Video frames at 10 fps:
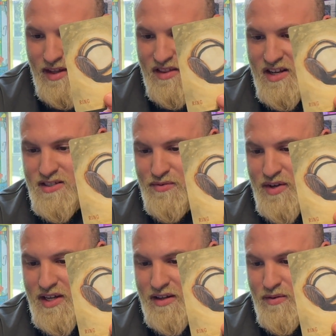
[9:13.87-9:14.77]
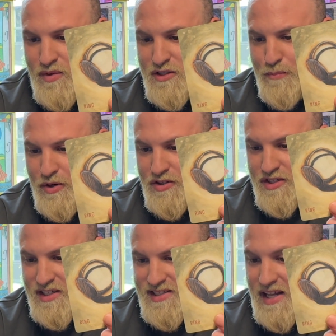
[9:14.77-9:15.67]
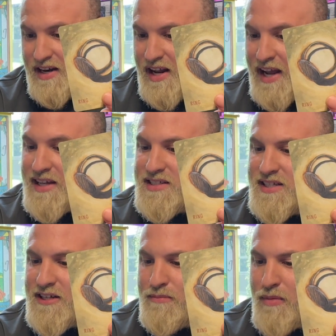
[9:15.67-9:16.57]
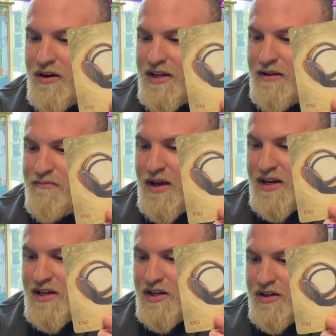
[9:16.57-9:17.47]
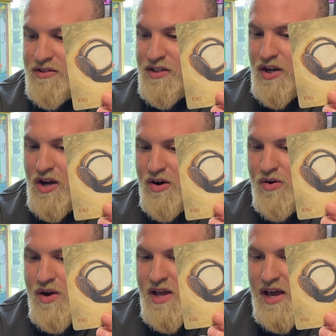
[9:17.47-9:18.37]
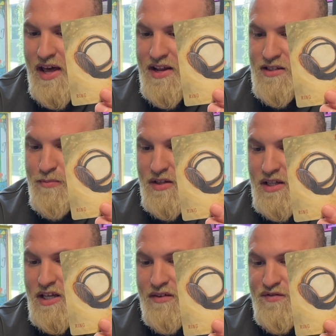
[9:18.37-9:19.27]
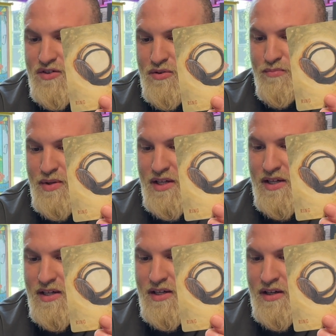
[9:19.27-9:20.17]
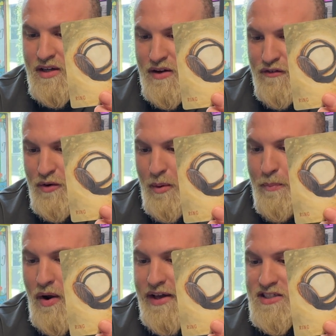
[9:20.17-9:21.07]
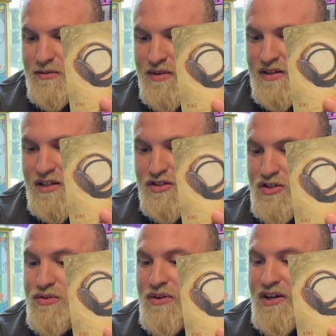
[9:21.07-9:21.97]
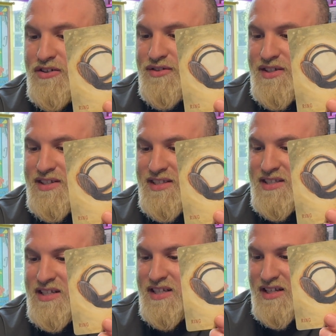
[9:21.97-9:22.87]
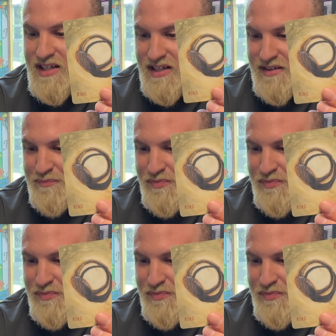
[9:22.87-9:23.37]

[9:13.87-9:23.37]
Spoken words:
This ring was purchased at an antique market many years ago and is believed to be from approximately 200 CE.